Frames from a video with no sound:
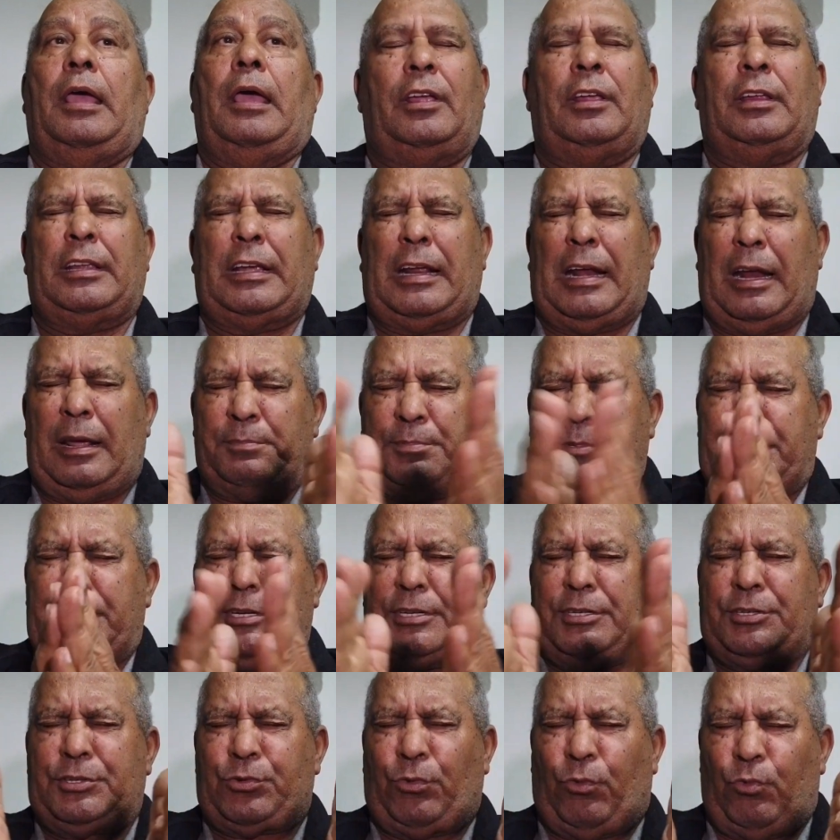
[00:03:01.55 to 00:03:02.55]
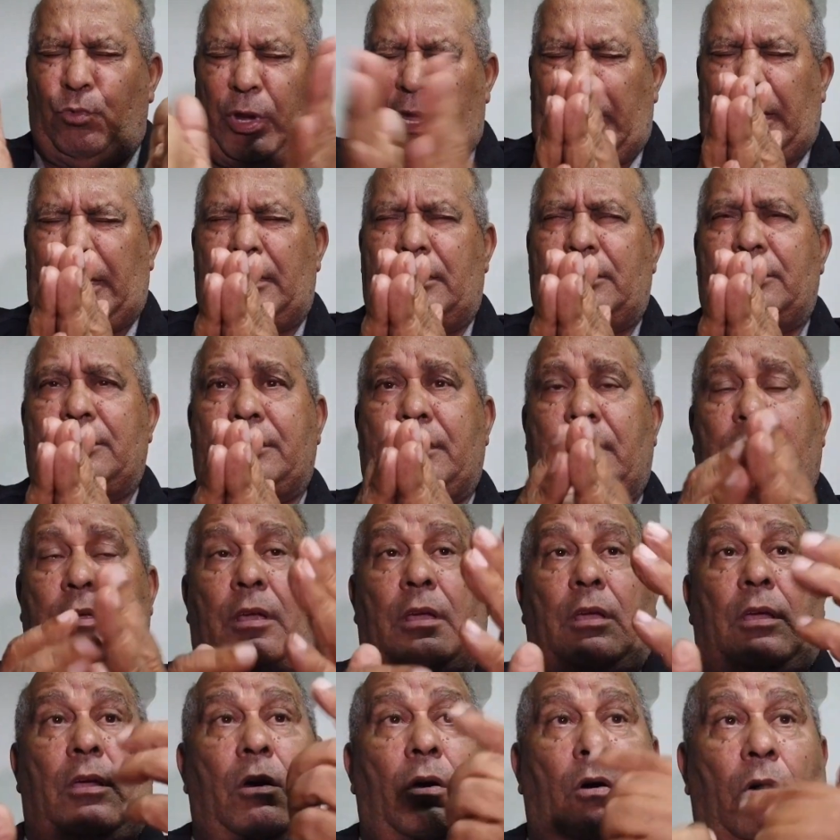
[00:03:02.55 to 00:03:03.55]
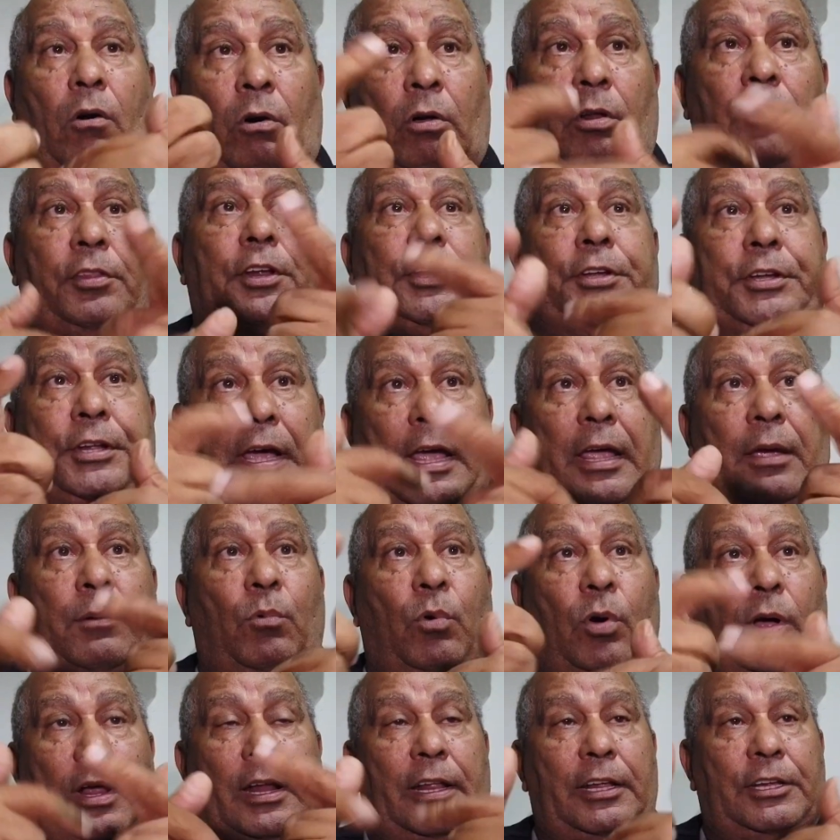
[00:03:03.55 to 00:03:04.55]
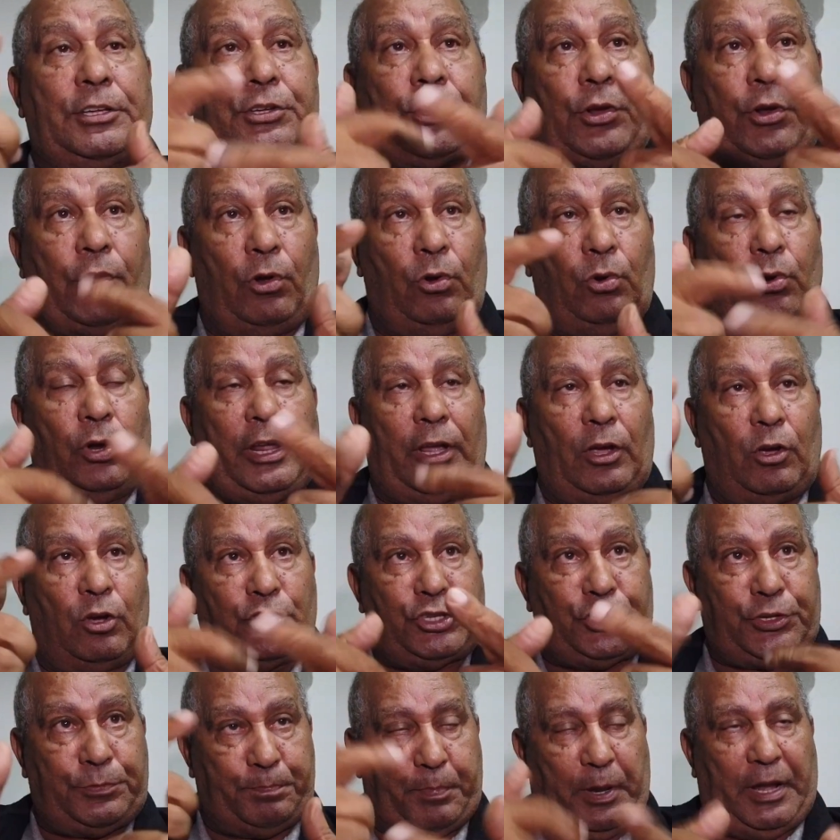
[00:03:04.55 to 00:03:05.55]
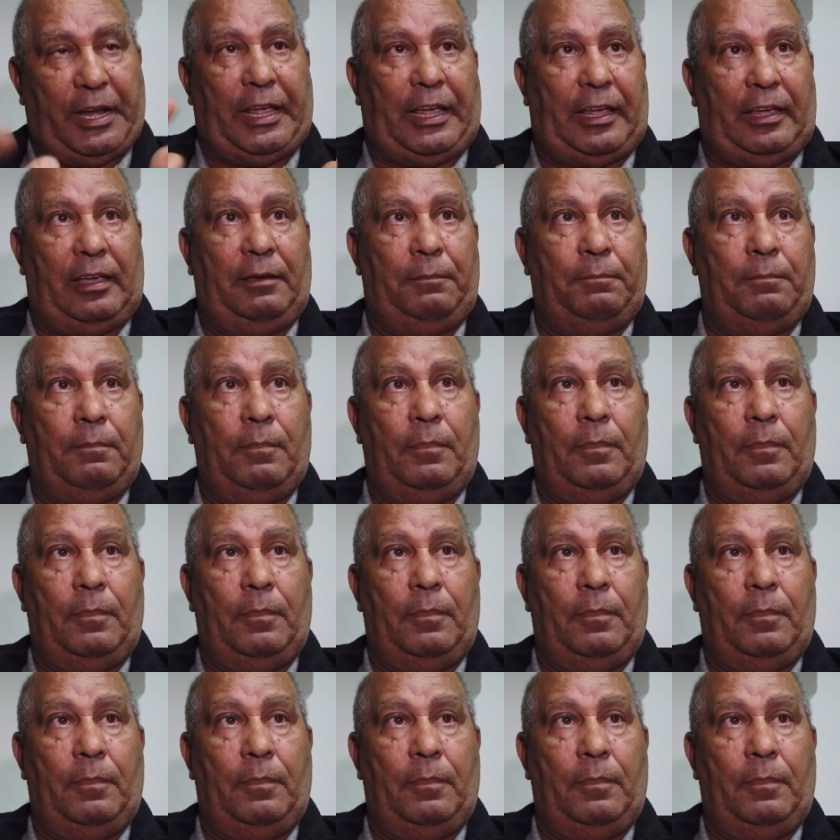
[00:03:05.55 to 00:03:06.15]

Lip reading: It claps its wings all the time while it's rolling or spinning.